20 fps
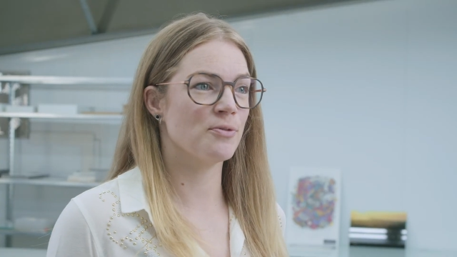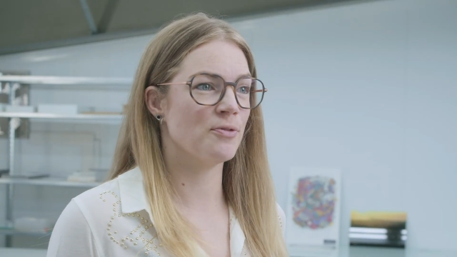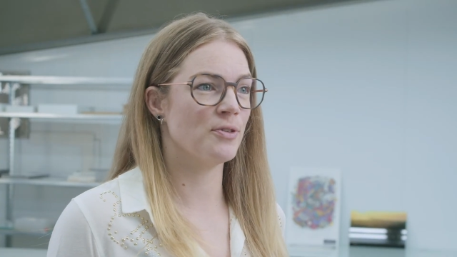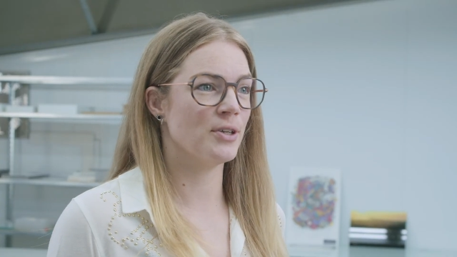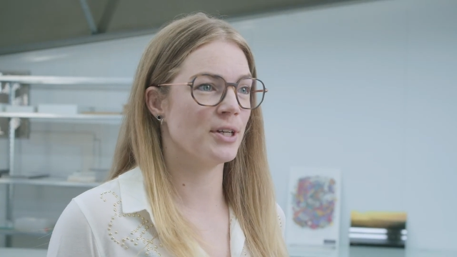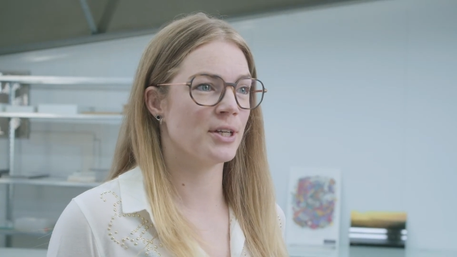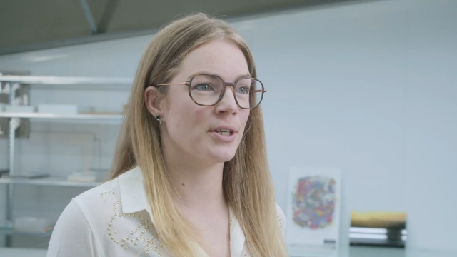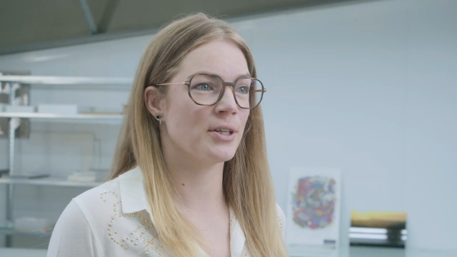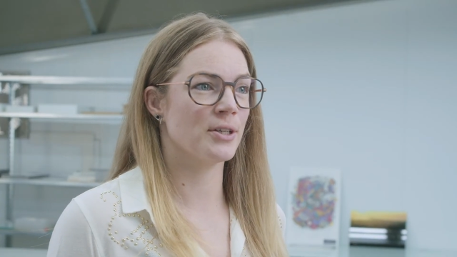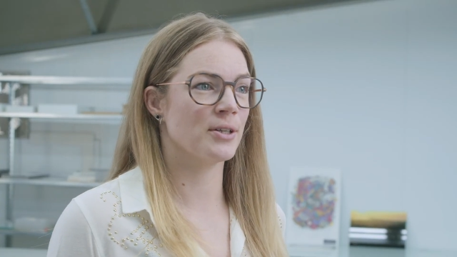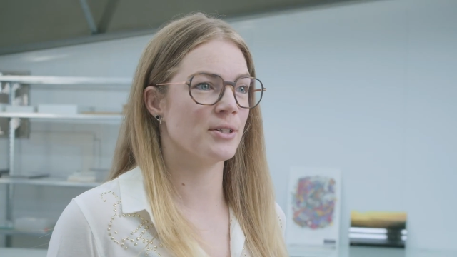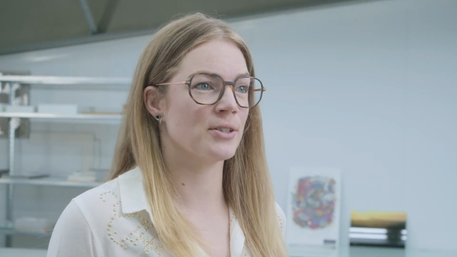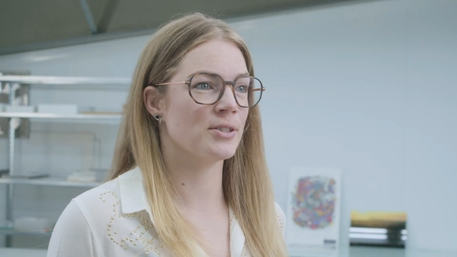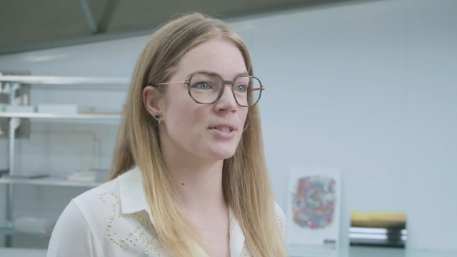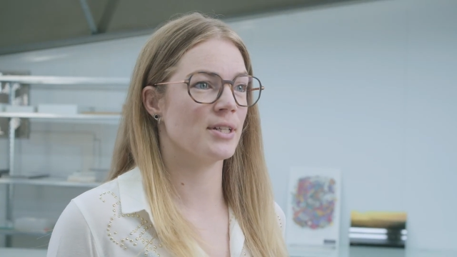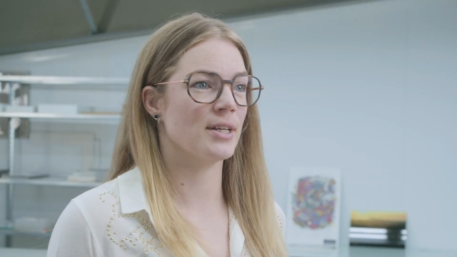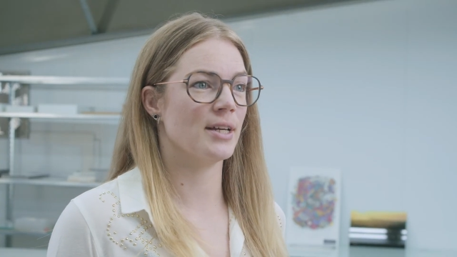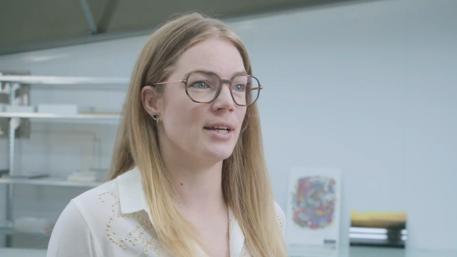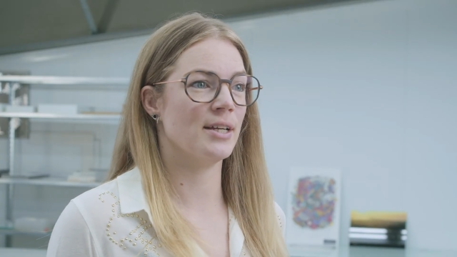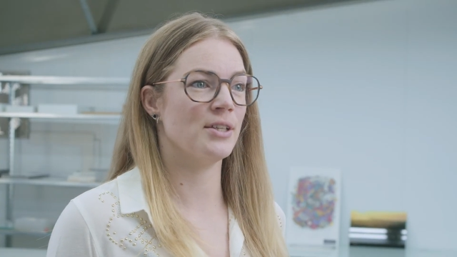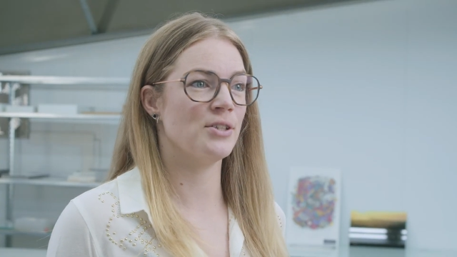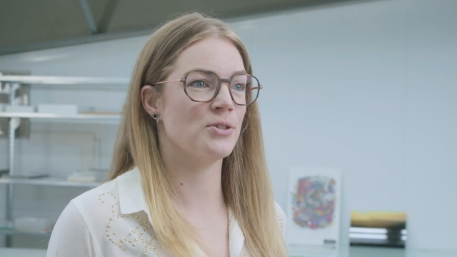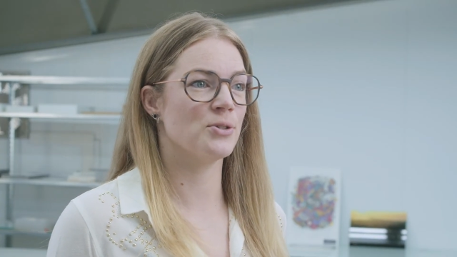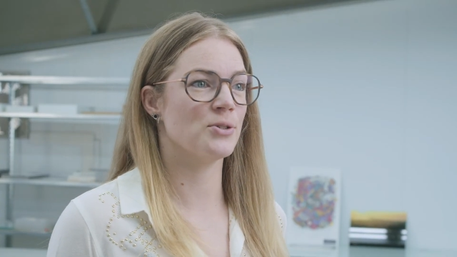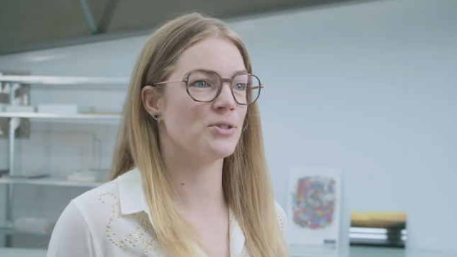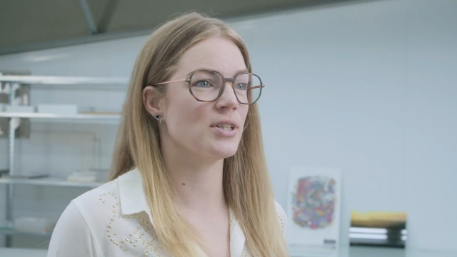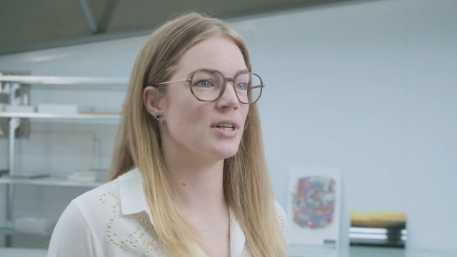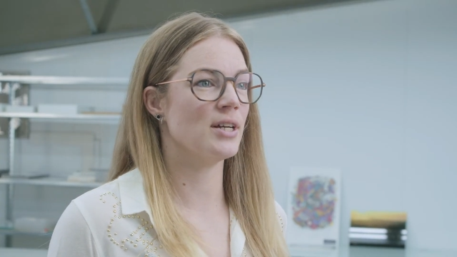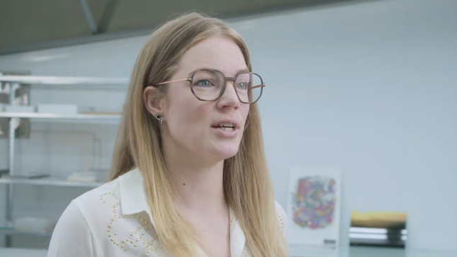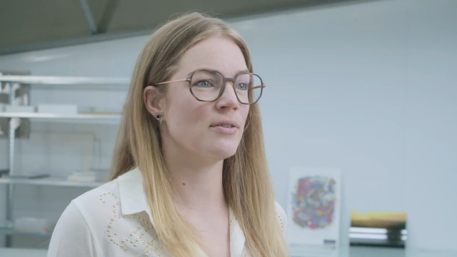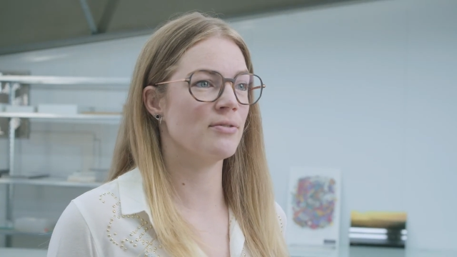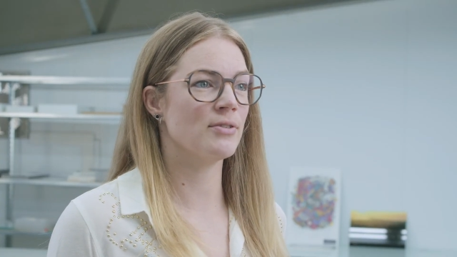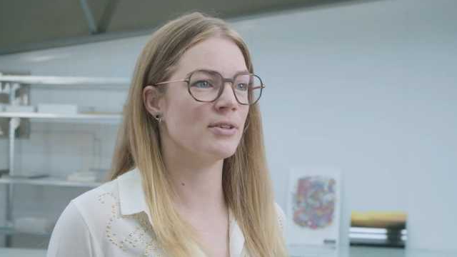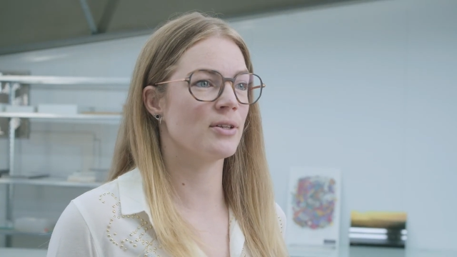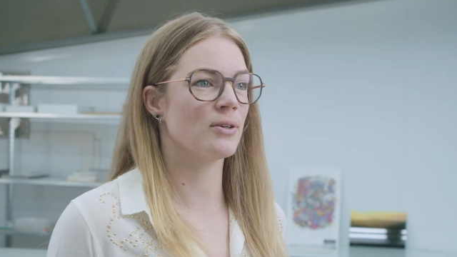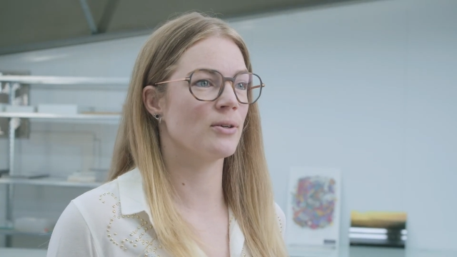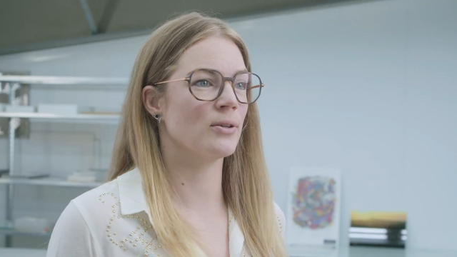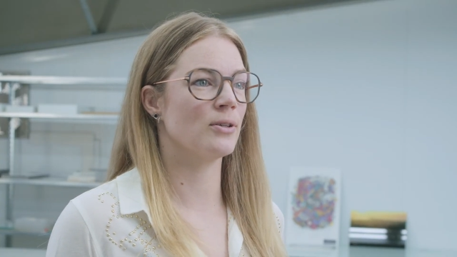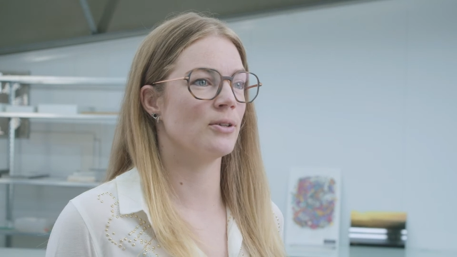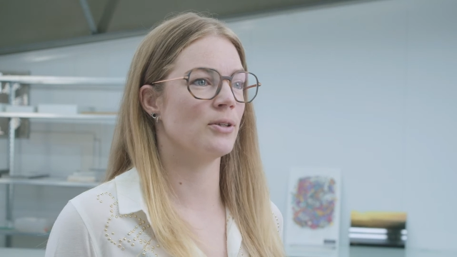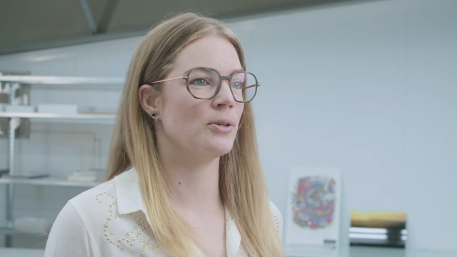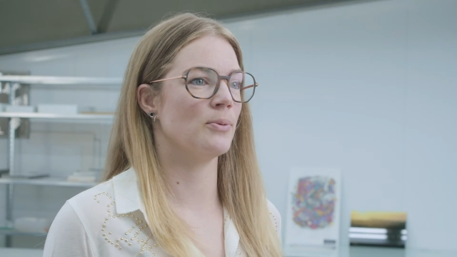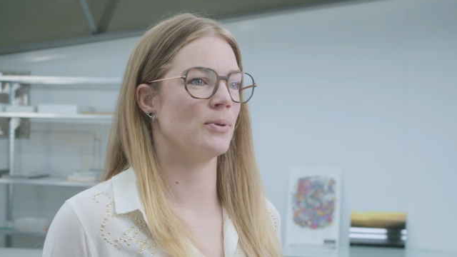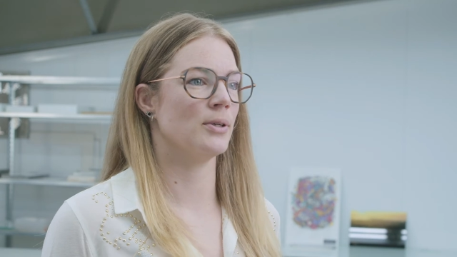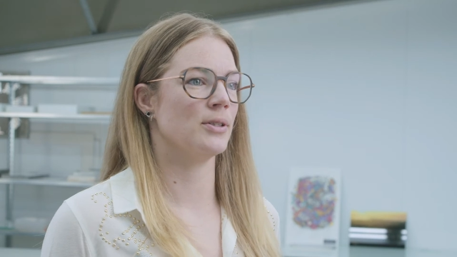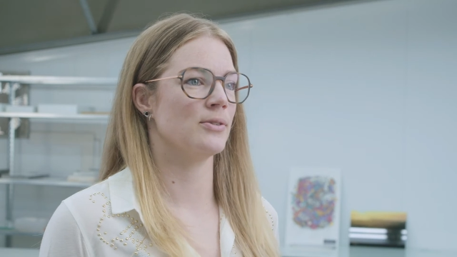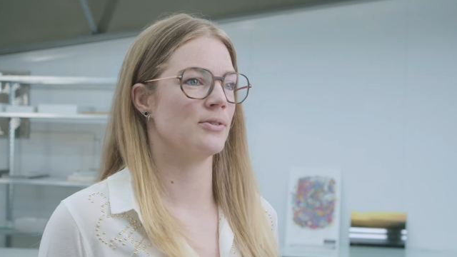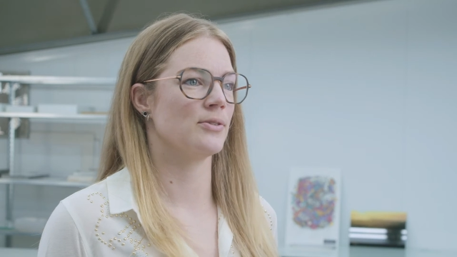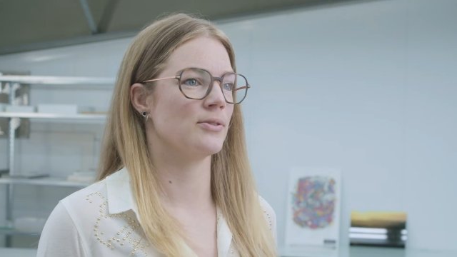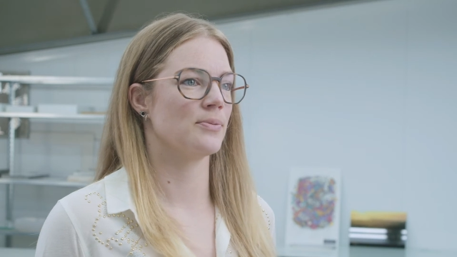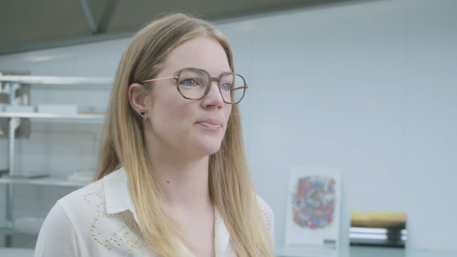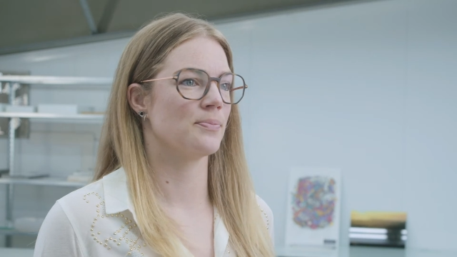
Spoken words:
figures and choose every color you want.